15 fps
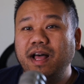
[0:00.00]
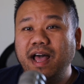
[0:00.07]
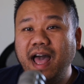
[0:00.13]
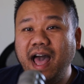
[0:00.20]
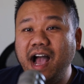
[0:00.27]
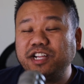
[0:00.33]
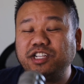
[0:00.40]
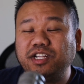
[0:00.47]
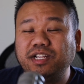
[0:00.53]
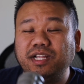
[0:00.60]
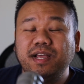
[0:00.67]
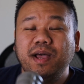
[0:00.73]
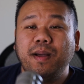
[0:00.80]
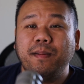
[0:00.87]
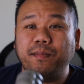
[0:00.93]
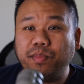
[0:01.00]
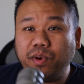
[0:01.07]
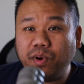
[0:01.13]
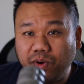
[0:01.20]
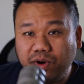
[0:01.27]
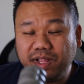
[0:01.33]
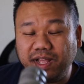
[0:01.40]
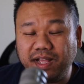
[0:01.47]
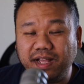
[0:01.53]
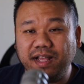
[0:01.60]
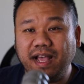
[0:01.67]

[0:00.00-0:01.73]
actually burning,